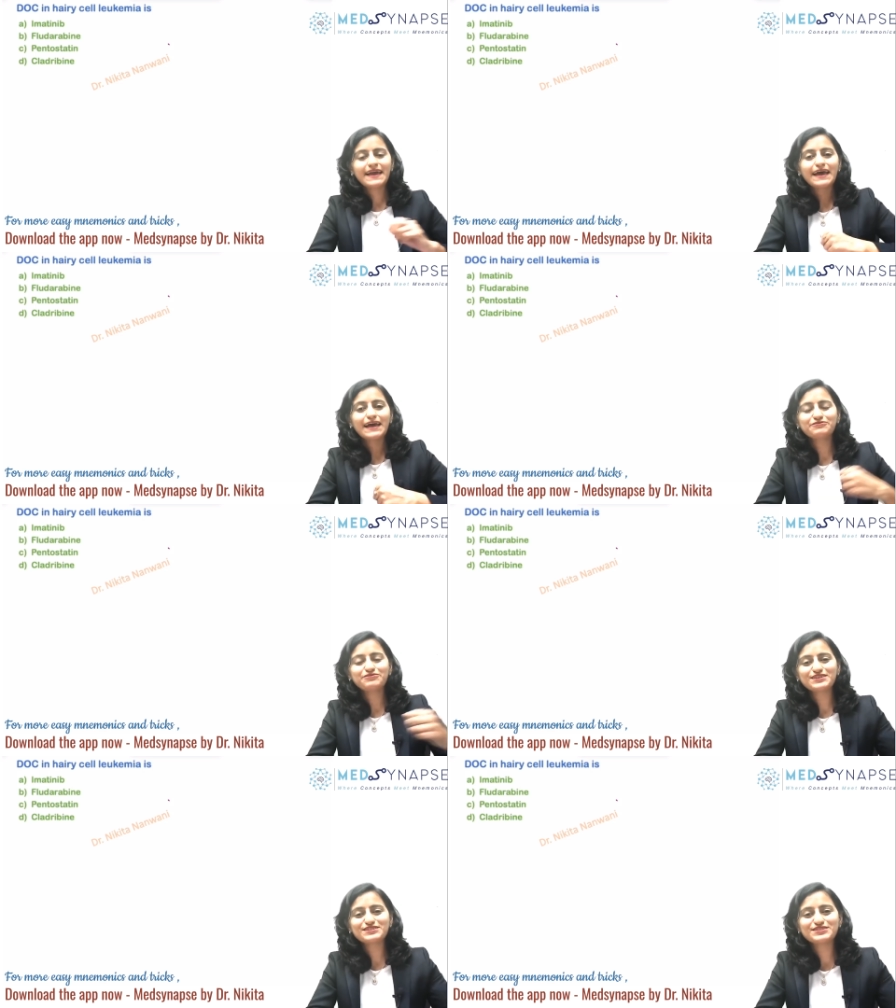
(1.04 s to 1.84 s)
Hello
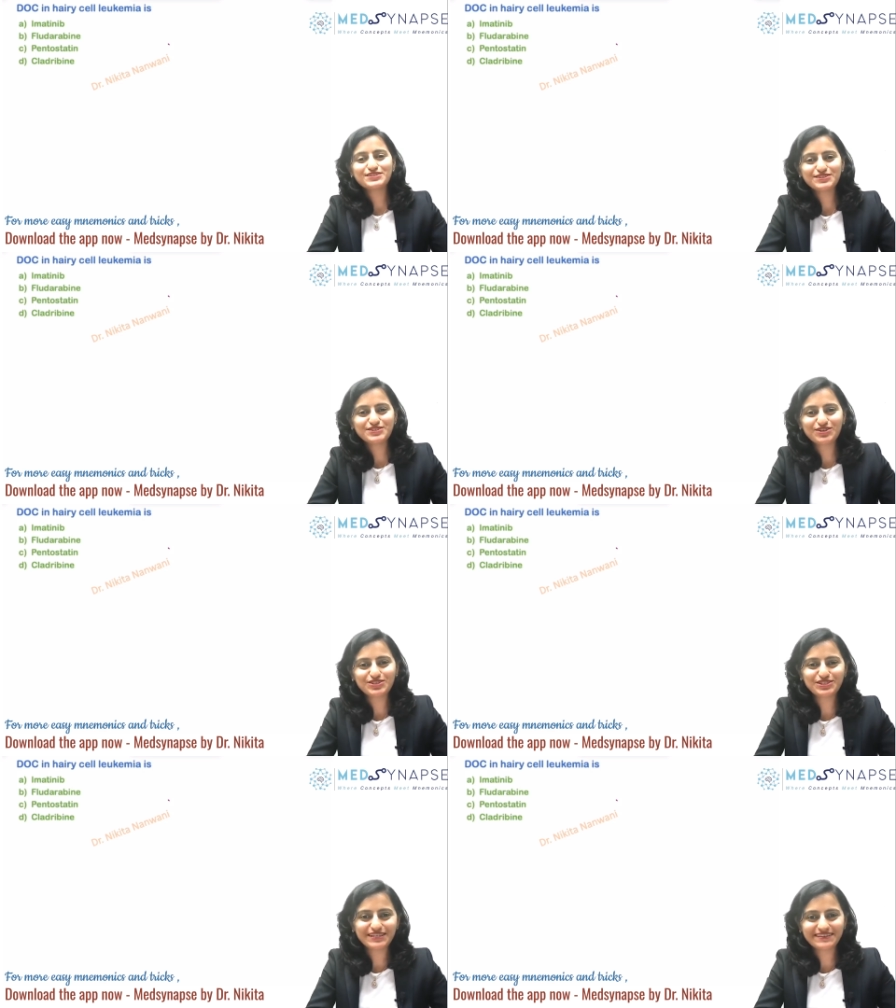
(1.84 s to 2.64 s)
friends, this is
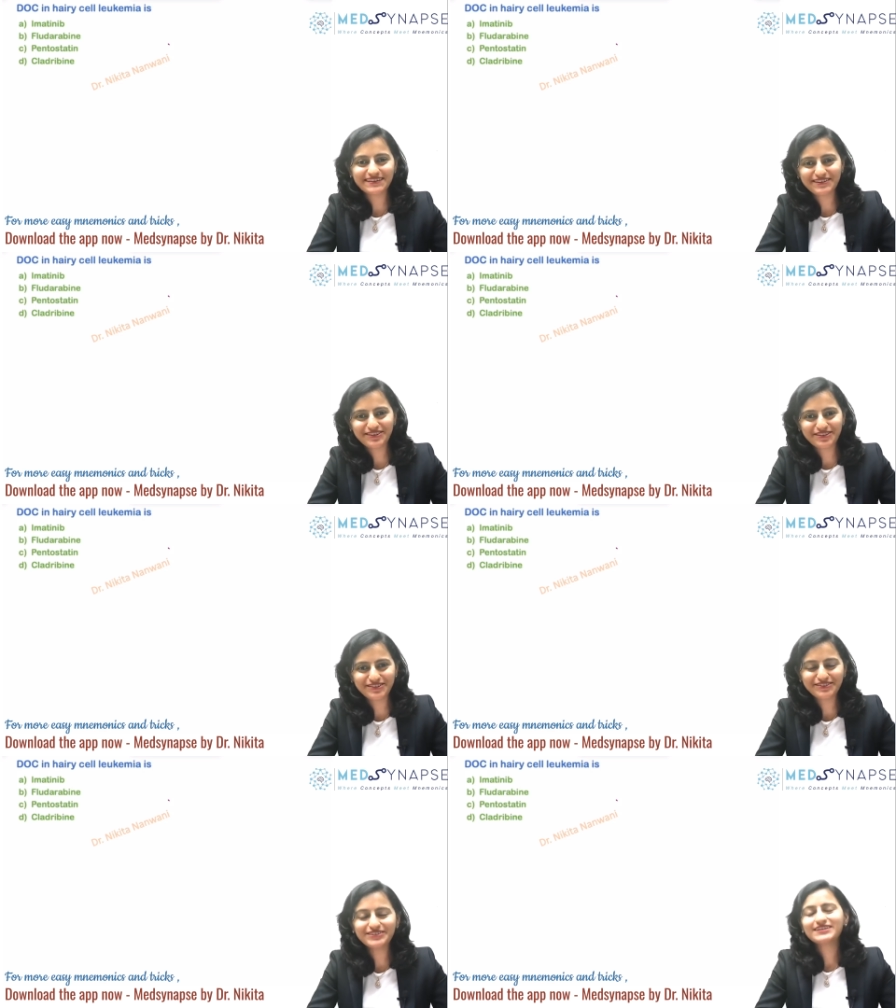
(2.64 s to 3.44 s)
Dr. Nikita
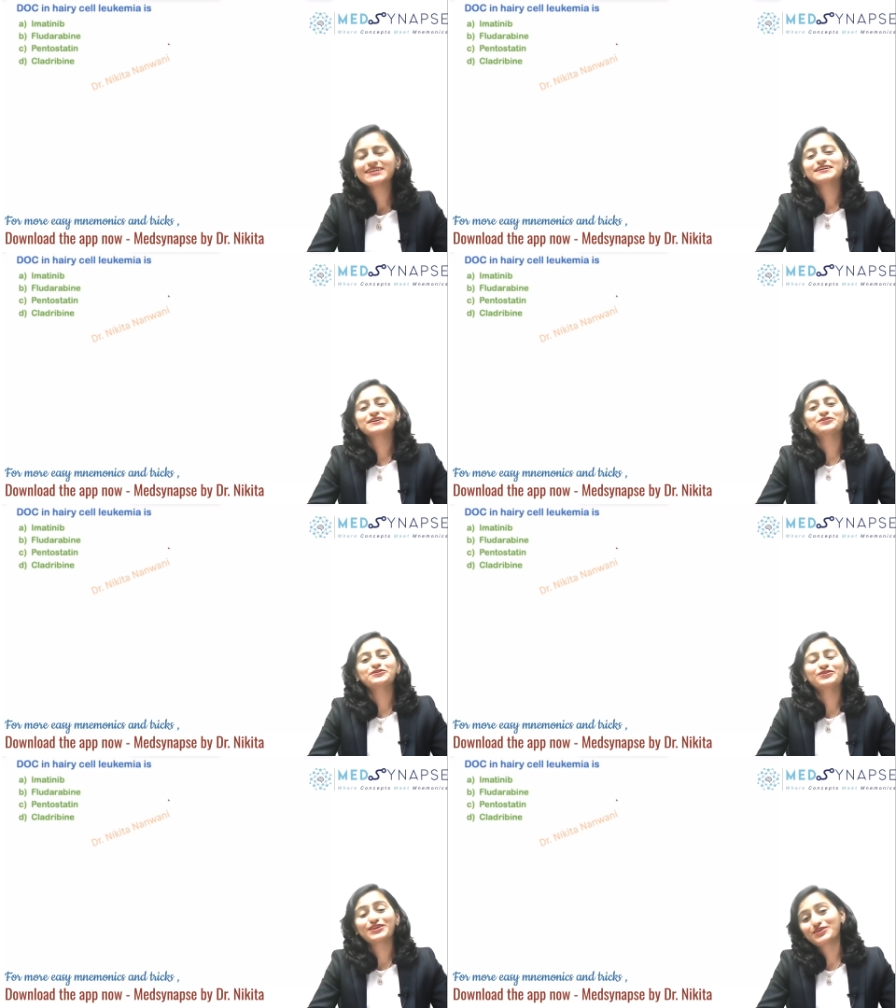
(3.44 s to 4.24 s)
here,
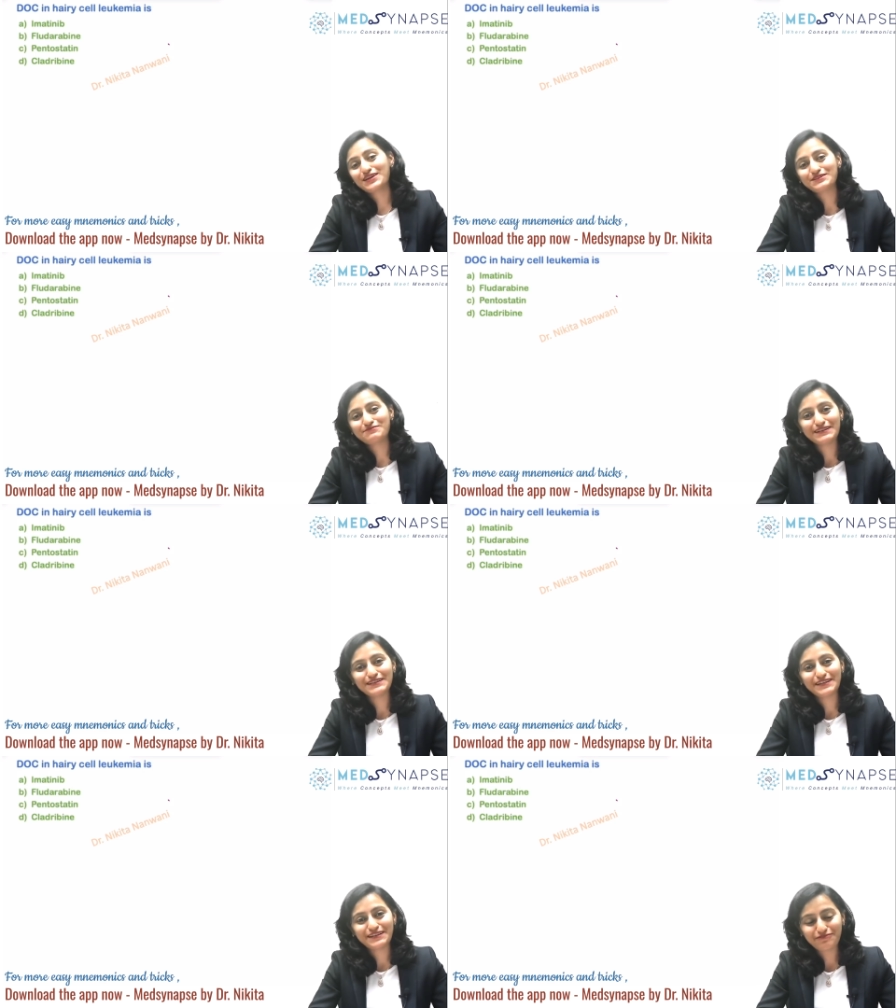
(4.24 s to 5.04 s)
your educator,
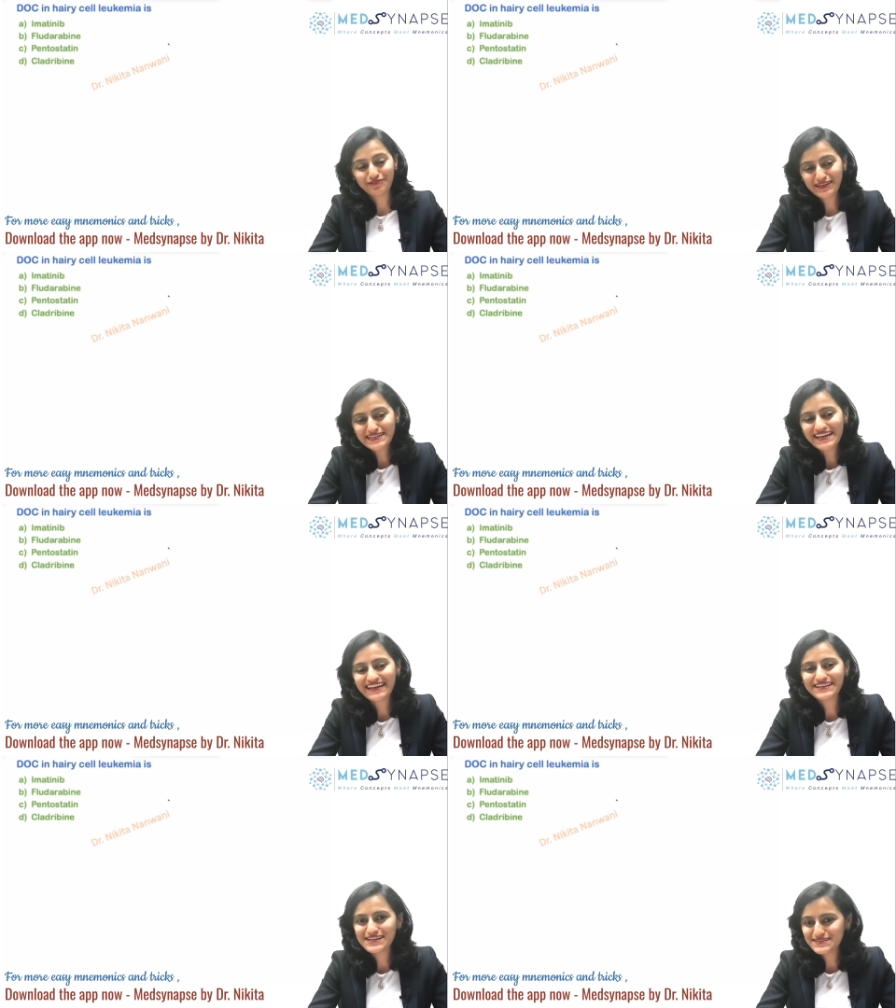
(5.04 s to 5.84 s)
mentor and friend,
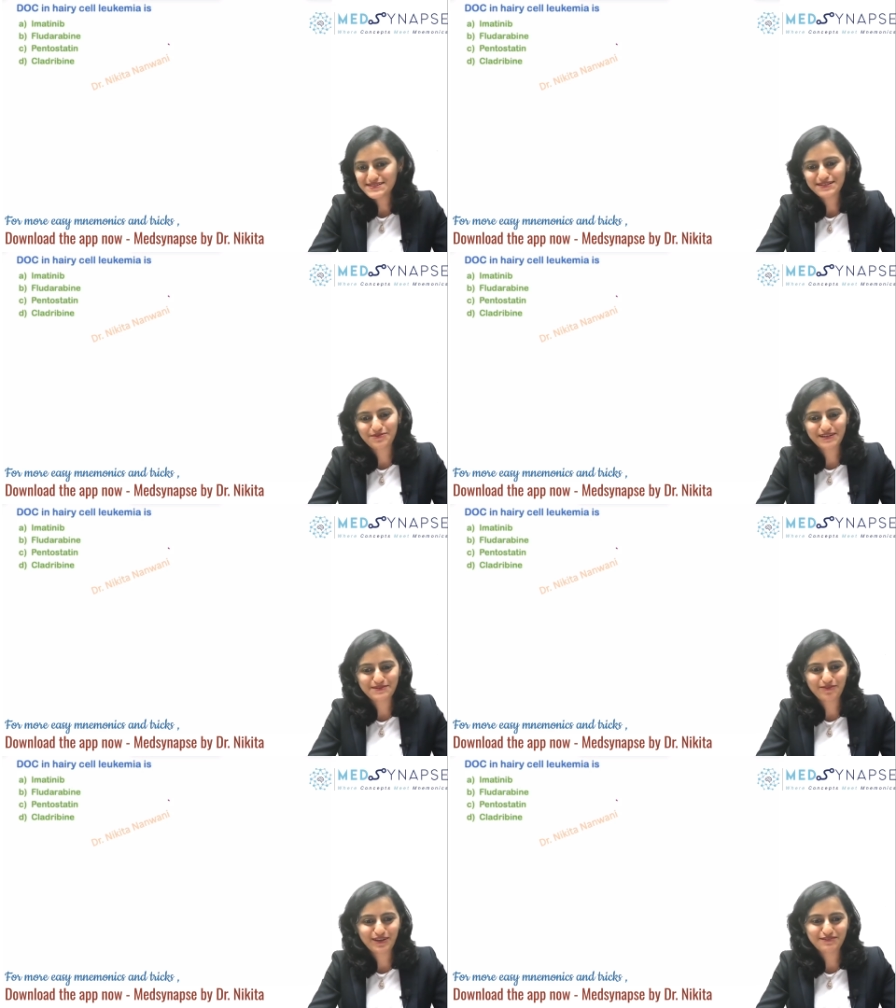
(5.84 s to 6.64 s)
and here's a quick
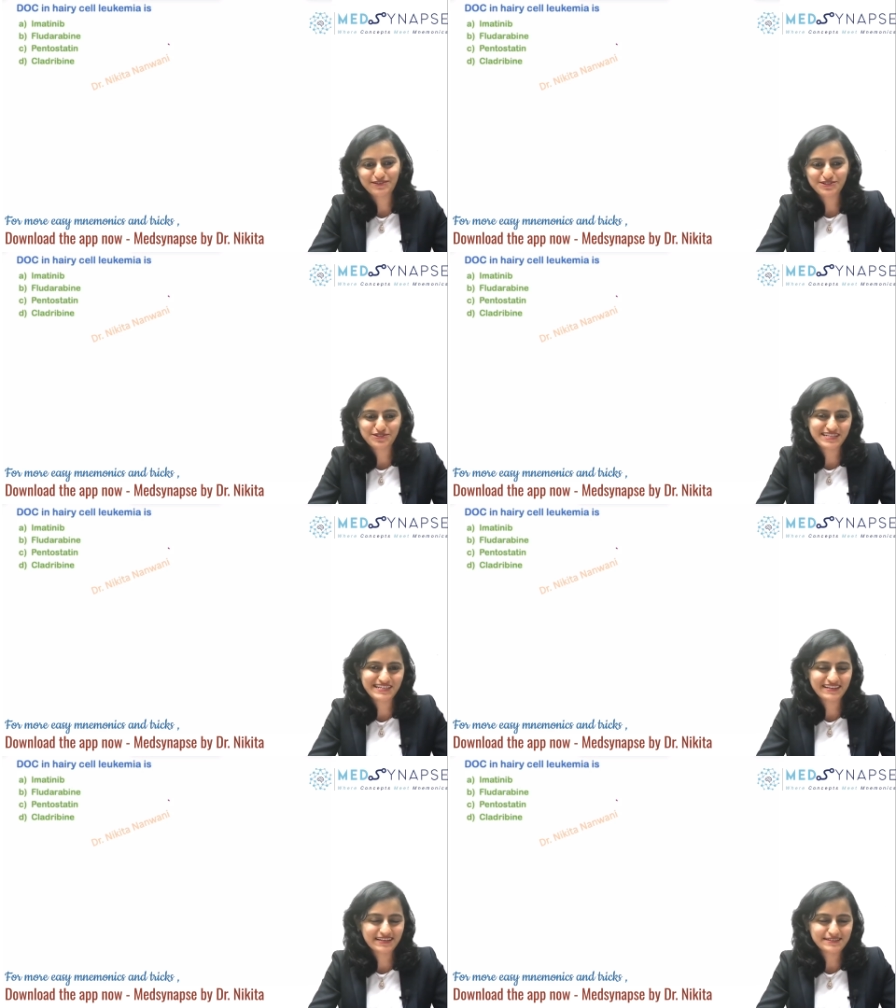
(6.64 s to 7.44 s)
mnemonic for today
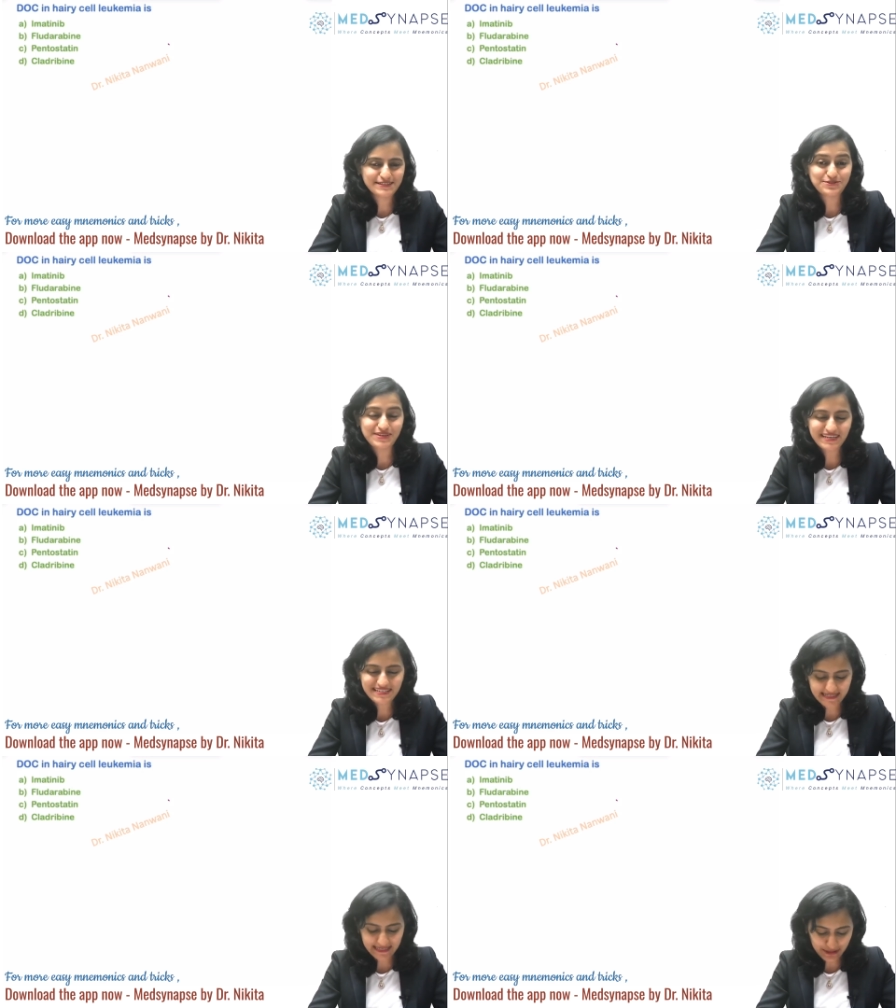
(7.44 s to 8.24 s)
related to hairy
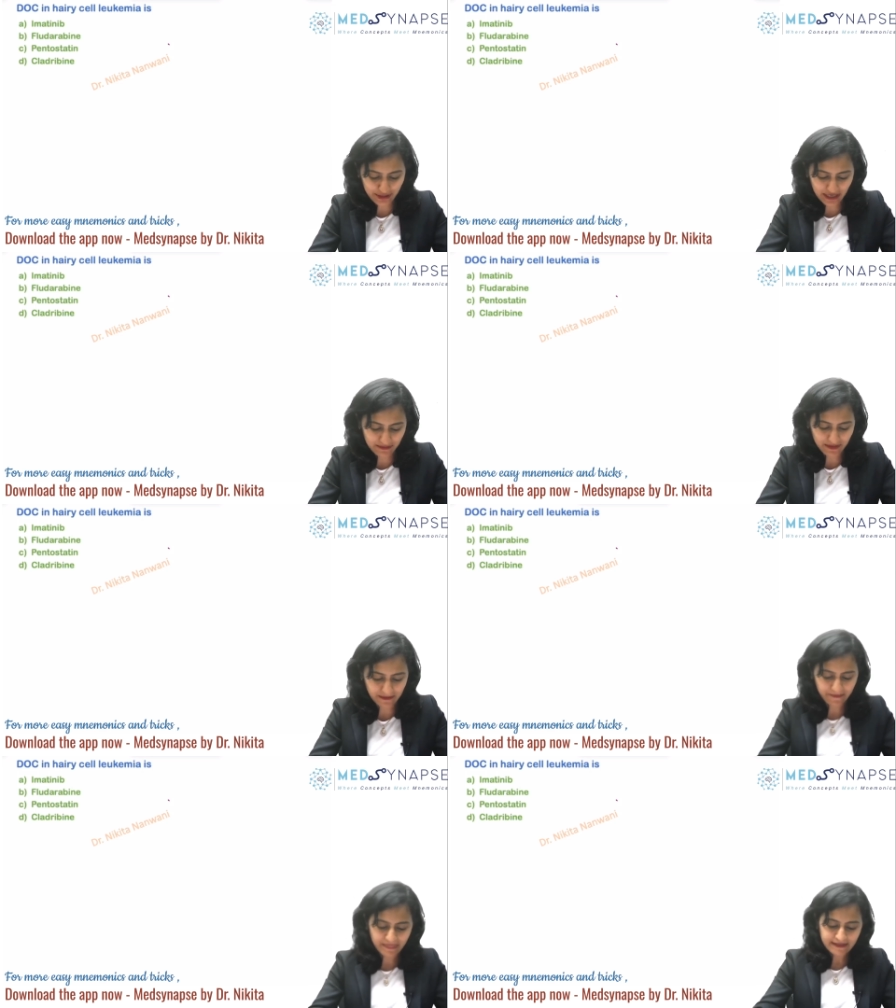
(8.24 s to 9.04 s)
cell leukemia.